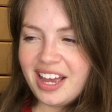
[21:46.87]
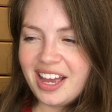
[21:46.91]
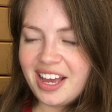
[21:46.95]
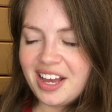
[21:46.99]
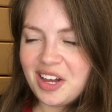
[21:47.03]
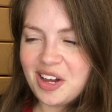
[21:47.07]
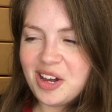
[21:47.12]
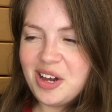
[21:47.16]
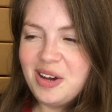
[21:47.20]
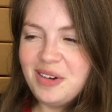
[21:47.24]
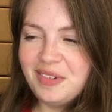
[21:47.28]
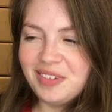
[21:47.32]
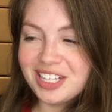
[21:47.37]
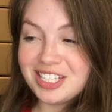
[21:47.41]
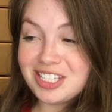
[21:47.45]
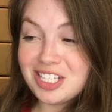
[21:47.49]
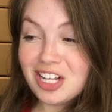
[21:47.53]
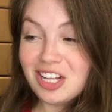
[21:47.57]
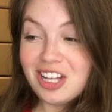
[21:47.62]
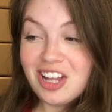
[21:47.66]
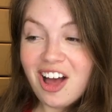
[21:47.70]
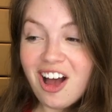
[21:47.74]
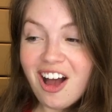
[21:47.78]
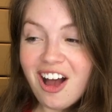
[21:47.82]
um, a
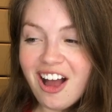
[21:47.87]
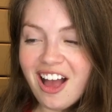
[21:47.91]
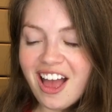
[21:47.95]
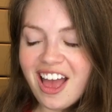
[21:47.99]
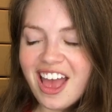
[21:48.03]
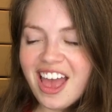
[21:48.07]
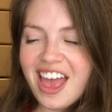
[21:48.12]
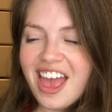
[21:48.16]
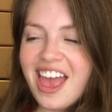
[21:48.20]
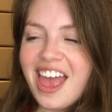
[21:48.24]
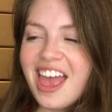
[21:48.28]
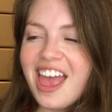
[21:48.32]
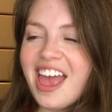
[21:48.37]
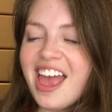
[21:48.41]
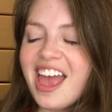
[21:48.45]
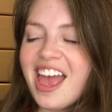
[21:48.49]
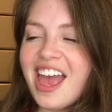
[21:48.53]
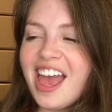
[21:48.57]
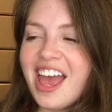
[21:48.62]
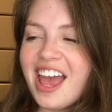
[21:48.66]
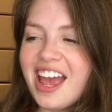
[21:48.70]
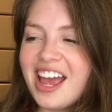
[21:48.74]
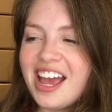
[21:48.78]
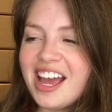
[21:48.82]
lot.
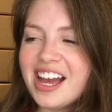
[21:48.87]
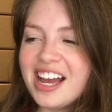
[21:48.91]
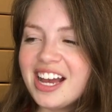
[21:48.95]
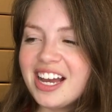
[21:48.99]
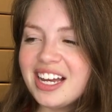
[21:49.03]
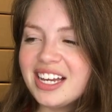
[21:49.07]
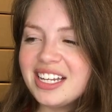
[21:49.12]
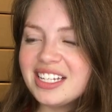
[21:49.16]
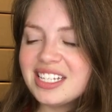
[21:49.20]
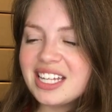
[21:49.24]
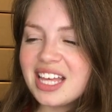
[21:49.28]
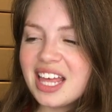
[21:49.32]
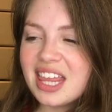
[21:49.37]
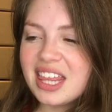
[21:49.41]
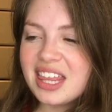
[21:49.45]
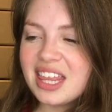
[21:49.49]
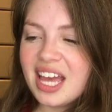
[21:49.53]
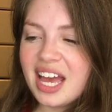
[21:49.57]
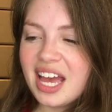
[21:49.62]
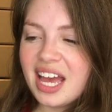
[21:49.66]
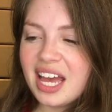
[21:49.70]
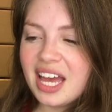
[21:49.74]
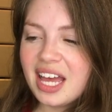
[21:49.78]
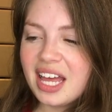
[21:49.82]
And
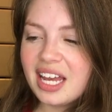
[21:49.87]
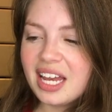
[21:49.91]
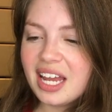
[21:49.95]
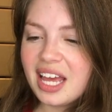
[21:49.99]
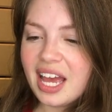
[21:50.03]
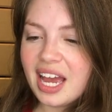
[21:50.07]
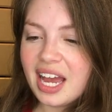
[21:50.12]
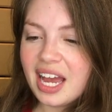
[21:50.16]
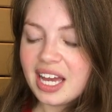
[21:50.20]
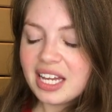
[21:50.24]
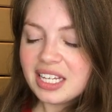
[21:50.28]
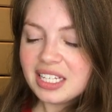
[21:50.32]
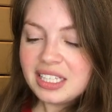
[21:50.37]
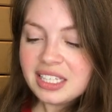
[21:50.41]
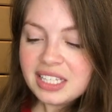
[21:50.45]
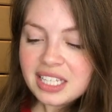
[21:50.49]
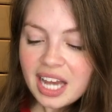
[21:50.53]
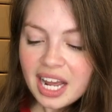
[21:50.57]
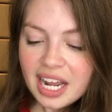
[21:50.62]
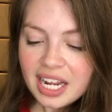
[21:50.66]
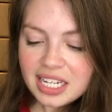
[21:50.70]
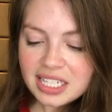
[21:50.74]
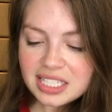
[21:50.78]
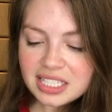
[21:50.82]
then at
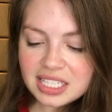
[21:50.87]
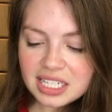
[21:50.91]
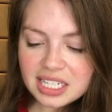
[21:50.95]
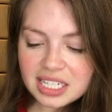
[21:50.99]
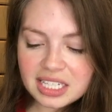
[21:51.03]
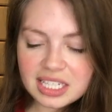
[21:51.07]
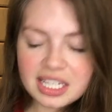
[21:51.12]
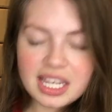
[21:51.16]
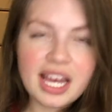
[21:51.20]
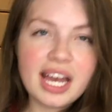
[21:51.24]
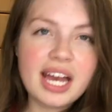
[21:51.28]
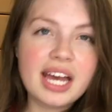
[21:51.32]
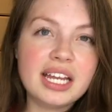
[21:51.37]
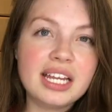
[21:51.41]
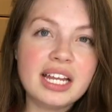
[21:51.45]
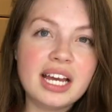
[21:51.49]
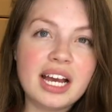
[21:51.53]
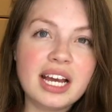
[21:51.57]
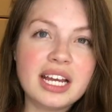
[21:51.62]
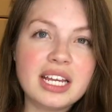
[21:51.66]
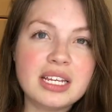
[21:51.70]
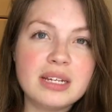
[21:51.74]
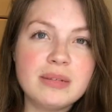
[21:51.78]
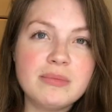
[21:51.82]
night, again,
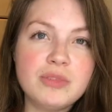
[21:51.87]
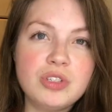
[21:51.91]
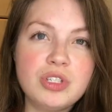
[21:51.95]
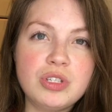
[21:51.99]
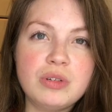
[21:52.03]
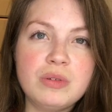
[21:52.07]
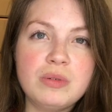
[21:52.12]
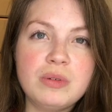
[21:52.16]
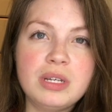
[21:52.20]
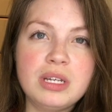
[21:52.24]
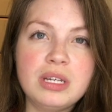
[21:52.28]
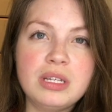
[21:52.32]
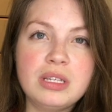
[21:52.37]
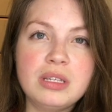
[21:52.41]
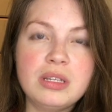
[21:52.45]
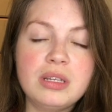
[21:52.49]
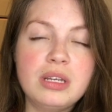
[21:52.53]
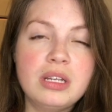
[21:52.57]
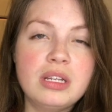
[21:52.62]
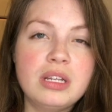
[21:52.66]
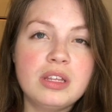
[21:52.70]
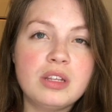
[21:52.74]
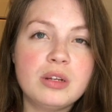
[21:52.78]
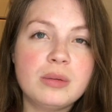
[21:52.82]
I am doing
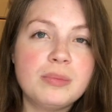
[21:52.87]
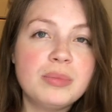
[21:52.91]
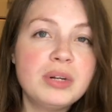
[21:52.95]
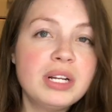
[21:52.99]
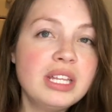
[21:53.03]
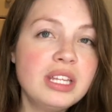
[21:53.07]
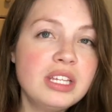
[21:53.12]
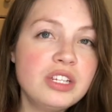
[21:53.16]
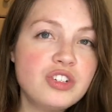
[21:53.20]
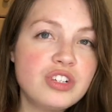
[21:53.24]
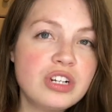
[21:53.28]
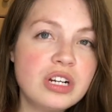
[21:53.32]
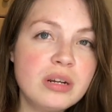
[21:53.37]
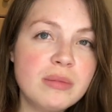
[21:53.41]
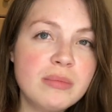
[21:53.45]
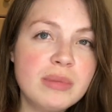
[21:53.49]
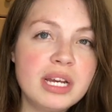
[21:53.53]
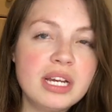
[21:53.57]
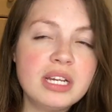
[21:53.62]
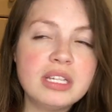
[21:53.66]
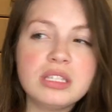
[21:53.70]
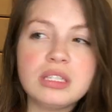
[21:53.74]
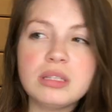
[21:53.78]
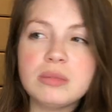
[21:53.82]
another breathing
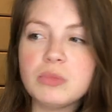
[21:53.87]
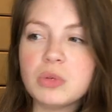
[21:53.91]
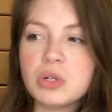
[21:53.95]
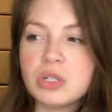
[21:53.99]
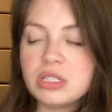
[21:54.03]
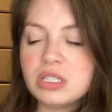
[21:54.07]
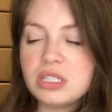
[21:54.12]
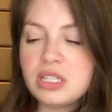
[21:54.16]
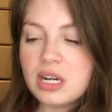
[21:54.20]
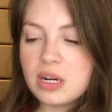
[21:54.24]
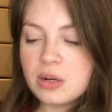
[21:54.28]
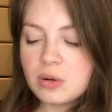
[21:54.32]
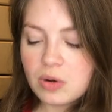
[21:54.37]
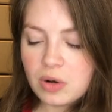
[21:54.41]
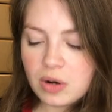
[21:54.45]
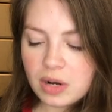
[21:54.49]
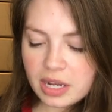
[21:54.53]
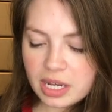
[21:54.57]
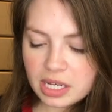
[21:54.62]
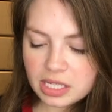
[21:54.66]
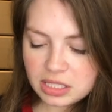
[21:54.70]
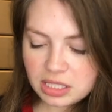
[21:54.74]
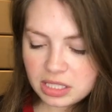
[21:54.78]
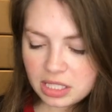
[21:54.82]
treatment, some more
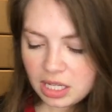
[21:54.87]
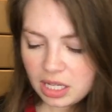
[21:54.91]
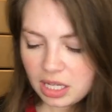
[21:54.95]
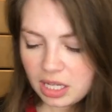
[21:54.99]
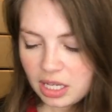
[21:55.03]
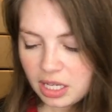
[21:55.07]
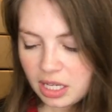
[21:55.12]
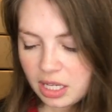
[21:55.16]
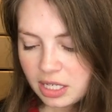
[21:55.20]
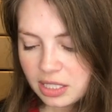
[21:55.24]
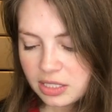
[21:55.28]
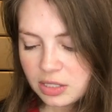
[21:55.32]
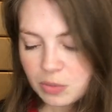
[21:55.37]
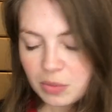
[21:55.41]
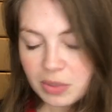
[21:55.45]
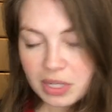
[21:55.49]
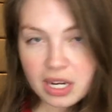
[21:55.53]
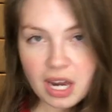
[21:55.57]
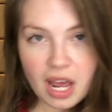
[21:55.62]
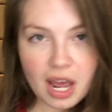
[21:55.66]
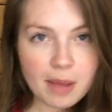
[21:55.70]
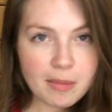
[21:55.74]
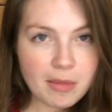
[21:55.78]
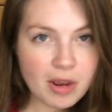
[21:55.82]
steroids. It's
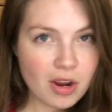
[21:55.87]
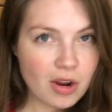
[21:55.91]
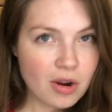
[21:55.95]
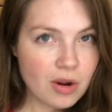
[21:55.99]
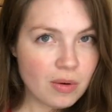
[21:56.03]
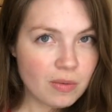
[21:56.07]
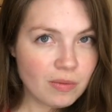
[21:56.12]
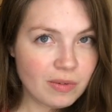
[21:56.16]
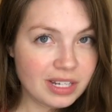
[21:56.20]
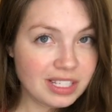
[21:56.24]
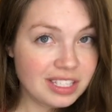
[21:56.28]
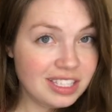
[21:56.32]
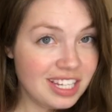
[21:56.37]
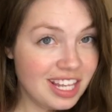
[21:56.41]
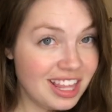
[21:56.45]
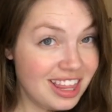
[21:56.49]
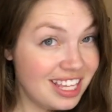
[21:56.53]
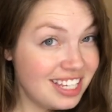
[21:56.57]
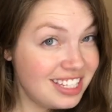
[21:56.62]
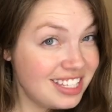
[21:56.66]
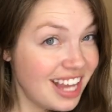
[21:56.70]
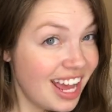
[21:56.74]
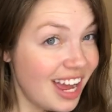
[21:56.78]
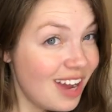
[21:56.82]
when I'm rinsing
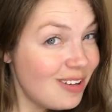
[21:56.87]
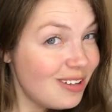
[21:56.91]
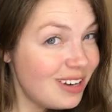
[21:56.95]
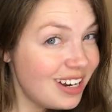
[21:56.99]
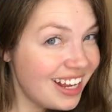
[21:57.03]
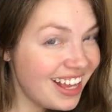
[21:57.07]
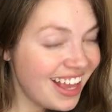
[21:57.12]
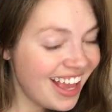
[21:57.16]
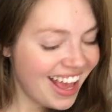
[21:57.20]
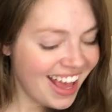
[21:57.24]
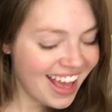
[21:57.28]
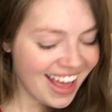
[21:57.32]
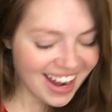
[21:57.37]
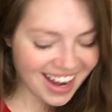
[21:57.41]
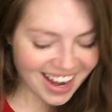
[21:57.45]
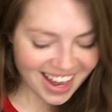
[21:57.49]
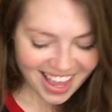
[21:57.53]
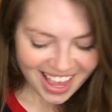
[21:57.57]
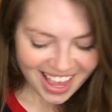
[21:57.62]
this out again.